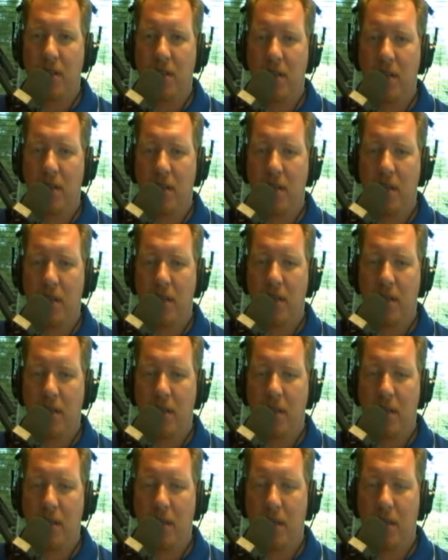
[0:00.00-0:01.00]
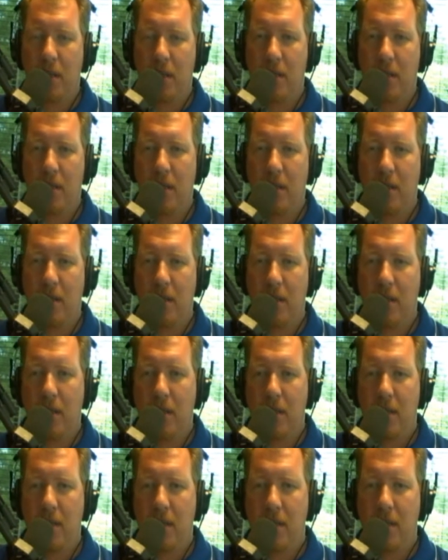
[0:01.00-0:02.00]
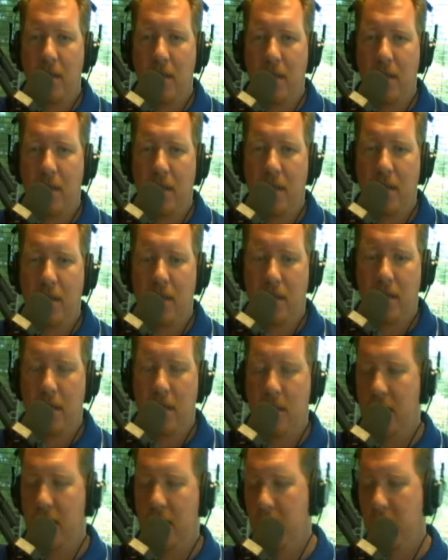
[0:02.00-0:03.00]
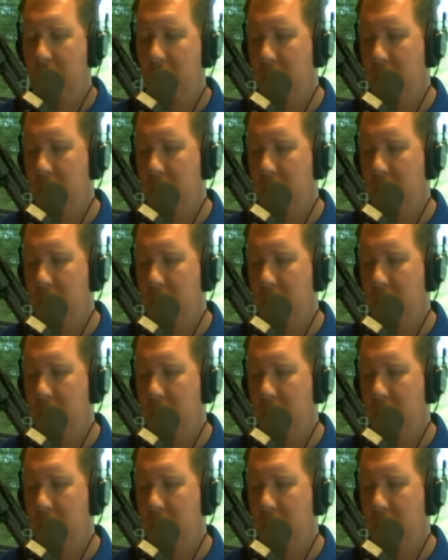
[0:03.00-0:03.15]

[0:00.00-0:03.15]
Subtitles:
[no speech]